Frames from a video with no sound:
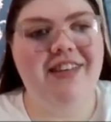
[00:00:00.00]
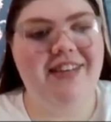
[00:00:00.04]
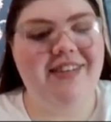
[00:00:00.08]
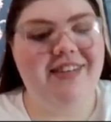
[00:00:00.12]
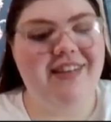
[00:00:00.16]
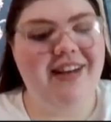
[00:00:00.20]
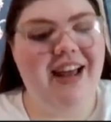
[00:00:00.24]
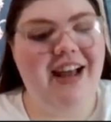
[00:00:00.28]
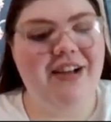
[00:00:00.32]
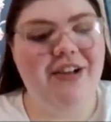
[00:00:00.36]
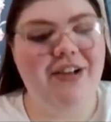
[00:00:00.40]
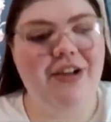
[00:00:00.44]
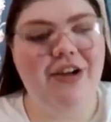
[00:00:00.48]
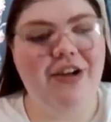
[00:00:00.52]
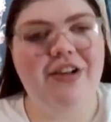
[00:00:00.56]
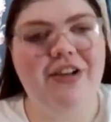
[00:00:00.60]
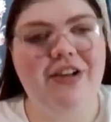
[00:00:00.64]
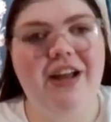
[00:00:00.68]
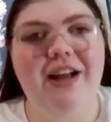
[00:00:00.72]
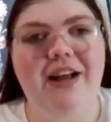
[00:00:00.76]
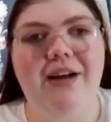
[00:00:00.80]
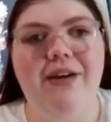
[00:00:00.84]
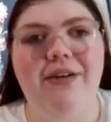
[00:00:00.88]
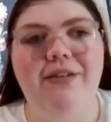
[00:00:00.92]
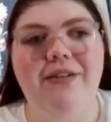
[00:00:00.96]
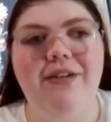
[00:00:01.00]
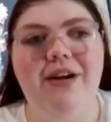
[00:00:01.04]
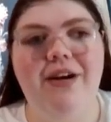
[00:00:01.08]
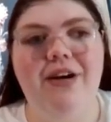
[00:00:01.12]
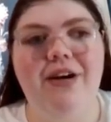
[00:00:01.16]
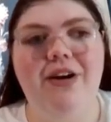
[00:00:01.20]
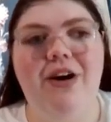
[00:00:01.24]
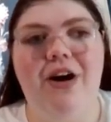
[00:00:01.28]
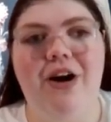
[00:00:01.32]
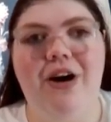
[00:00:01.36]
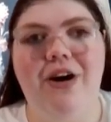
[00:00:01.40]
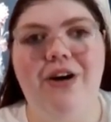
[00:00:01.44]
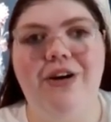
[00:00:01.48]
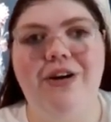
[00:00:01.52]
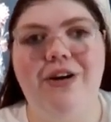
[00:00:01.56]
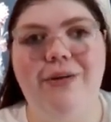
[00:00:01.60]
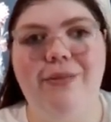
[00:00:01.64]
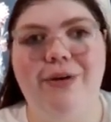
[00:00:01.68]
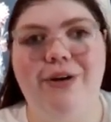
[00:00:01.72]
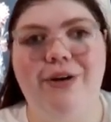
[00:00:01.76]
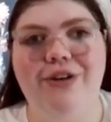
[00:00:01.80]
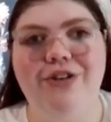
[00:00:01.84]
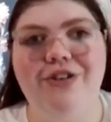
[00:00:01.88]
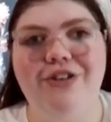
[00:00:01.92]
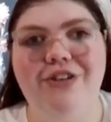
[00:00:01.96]
does this not look like a car
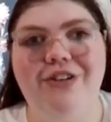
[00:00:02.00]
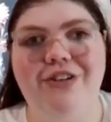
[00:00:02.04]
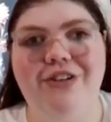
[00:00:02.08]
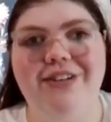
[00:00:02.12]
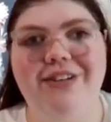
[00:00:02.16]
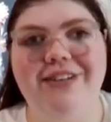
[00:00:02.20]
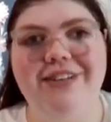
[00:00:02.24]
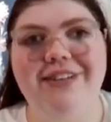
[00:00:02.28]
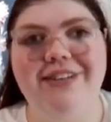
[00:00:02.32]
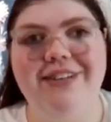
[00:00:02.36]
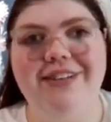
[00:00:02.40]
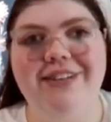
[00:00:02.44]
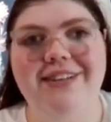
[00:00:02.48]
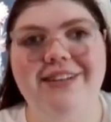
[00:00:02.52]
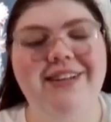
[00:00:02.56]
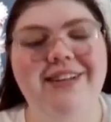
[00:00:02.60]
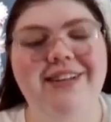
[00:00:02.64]
commercial?